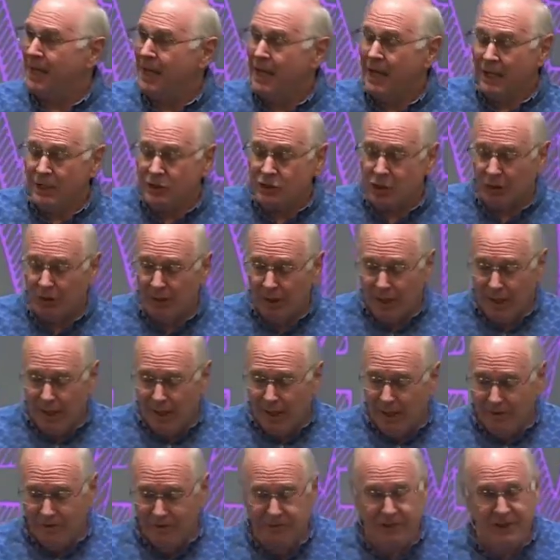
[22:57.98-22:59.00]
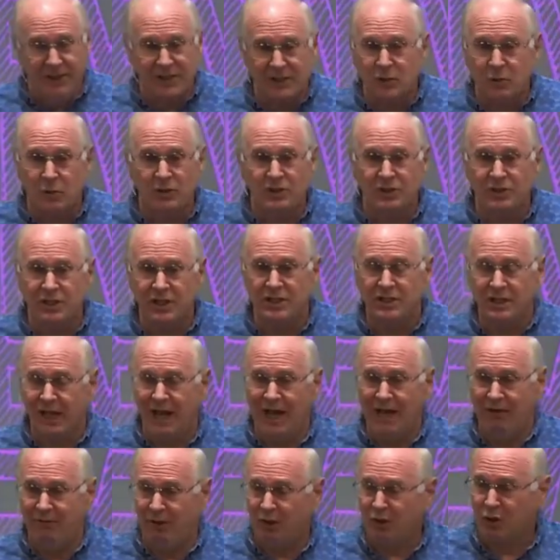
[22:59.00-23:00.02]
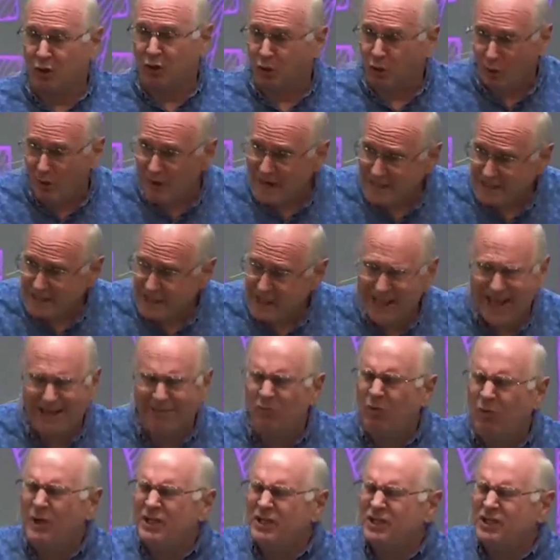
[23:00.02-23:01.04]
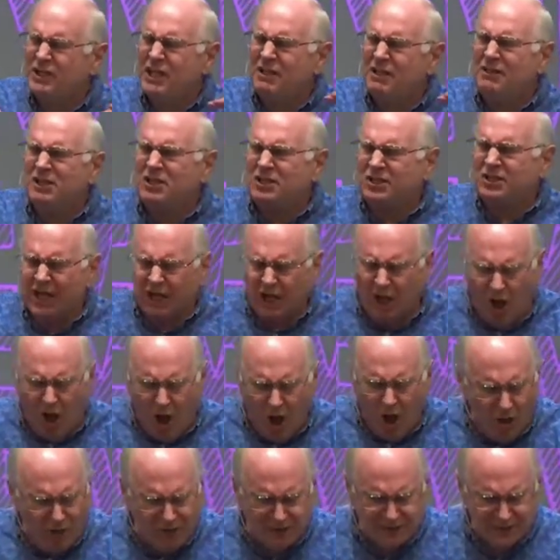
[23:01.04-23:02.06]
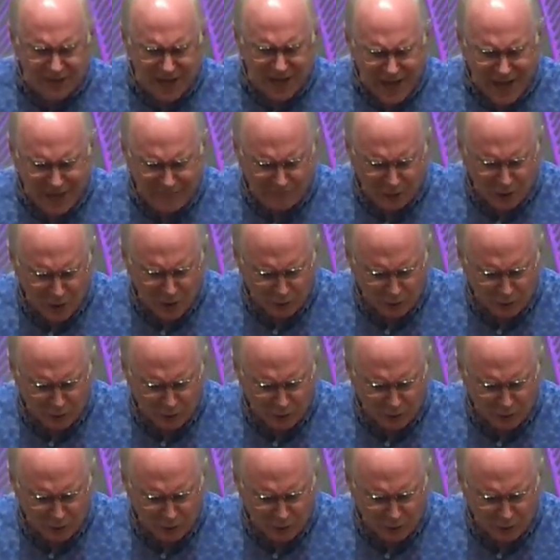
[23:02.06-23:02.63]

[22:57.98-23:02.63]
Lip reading: So this was just kind of a crazy, and we see this thing all the time, don't